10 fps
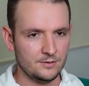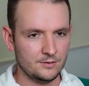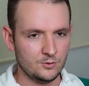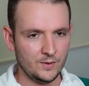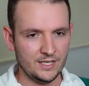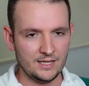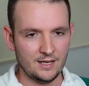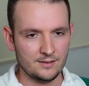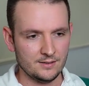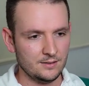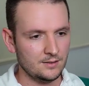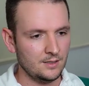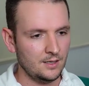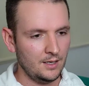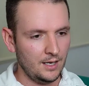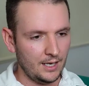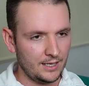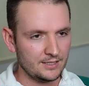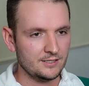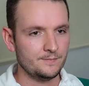20,000, and
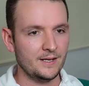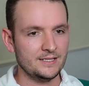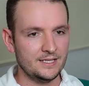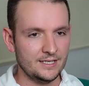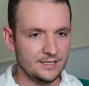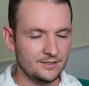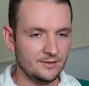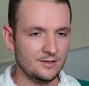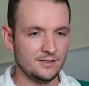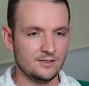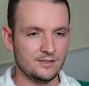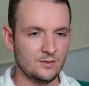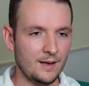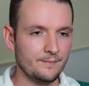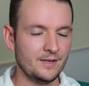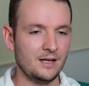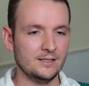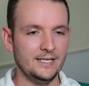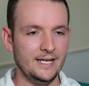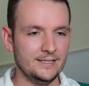I just bunted it into this
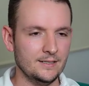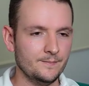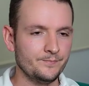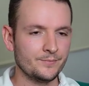calculator.